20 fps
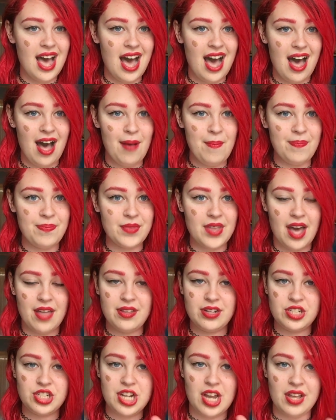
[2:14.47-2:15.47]
um,
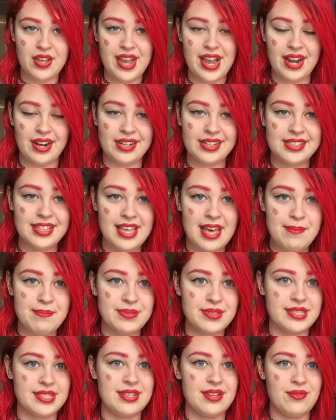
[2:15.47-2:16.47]
other shell hair
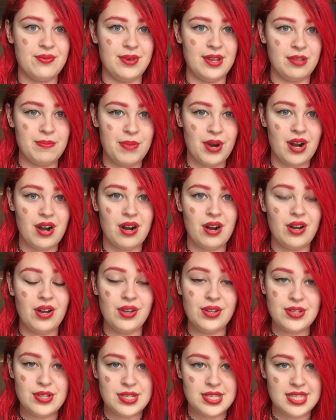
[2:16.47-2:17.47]
clips with
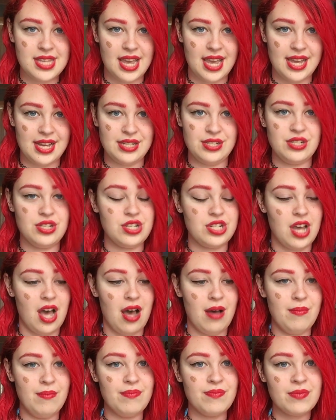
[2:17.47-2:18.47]
pearls and
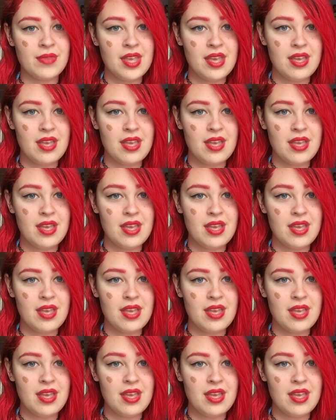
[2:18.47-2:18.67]
um,